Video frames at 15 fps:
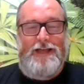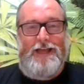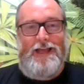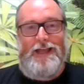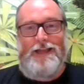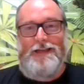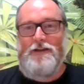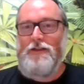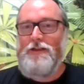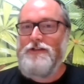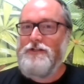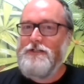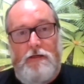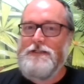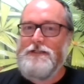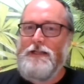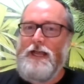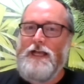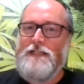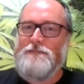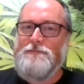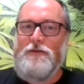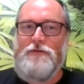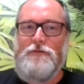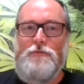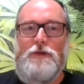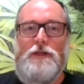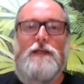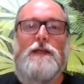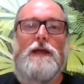And I think just last month
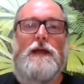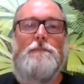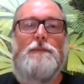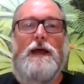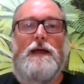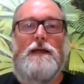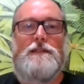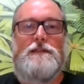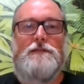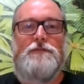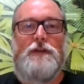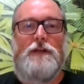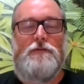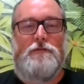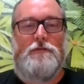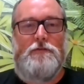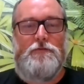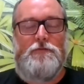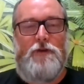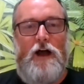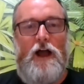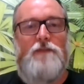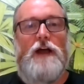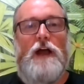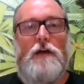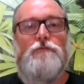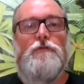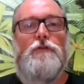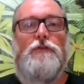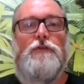we passed the figure of
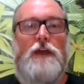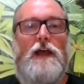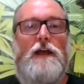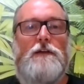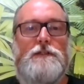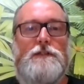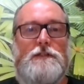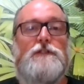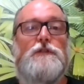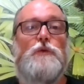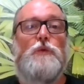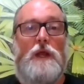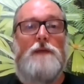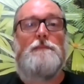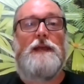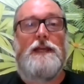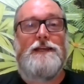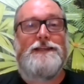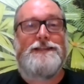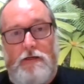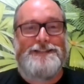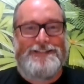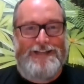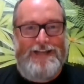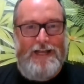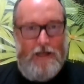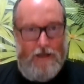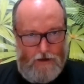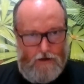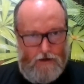500,000 square metres
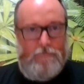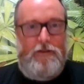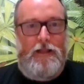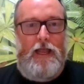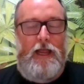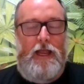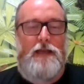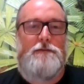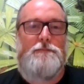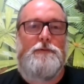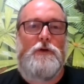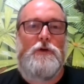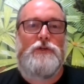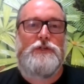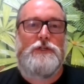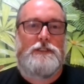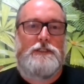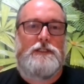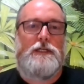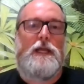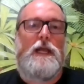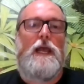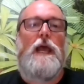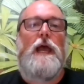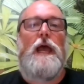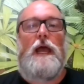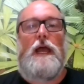of land purchased, and